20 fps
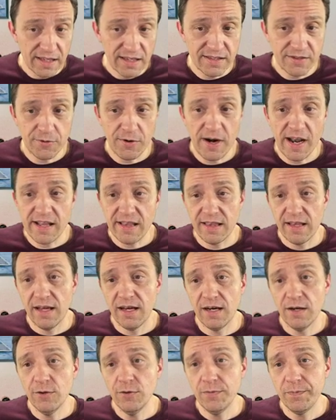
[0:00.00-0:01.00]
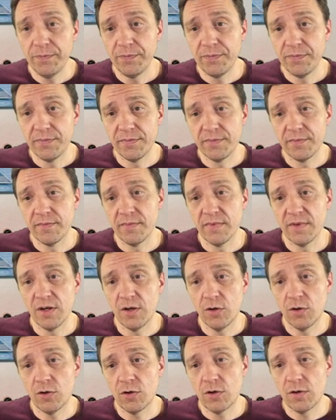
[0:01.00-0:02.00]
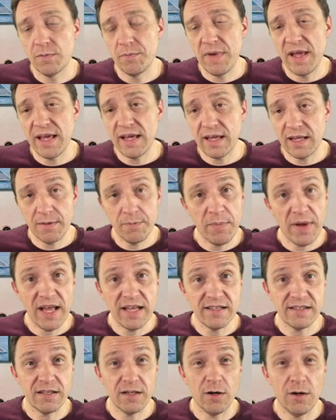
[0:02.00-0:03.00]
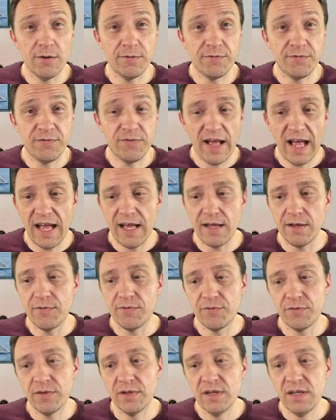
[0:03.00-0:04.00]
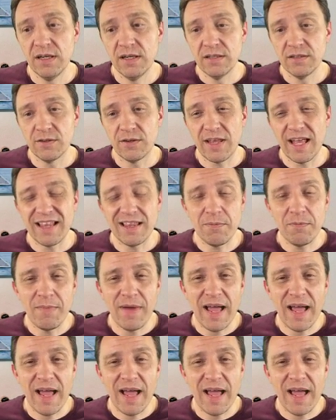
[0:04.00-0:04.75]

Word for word: it is right now, or make it best of five, that the